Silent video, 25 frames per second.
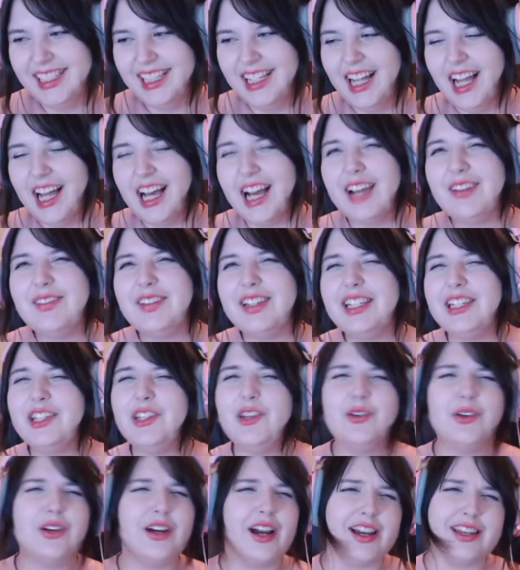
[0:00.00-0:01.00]
I mean,
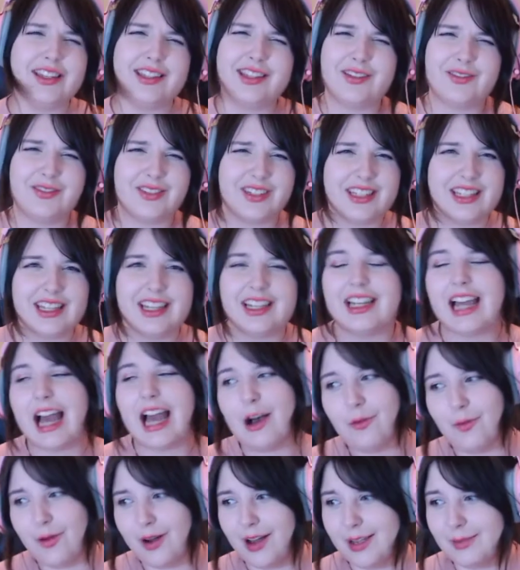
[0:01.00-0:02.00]
you guys have seen
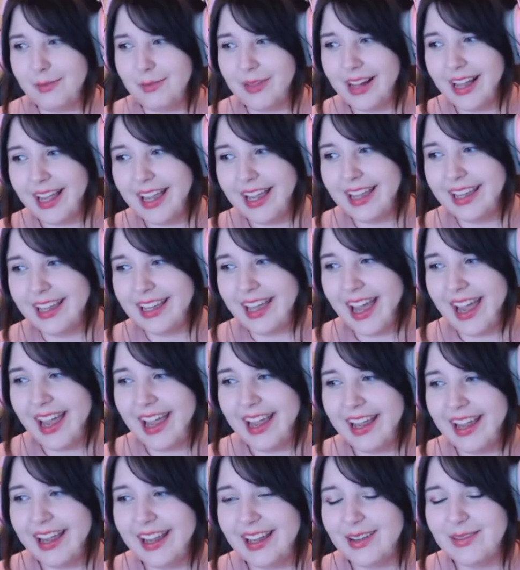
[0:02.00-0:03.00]
how I play
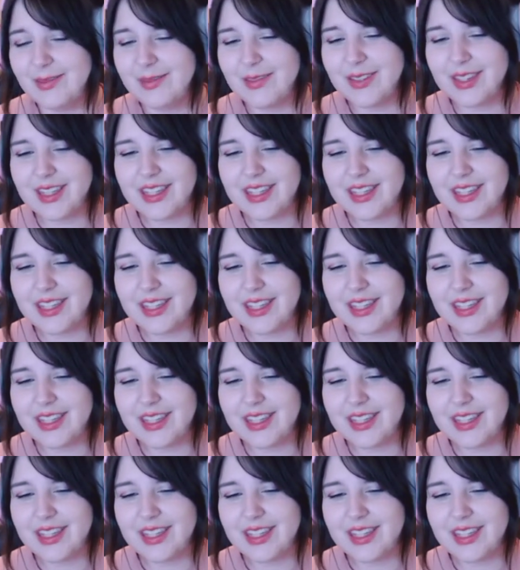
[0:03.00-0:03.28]
games.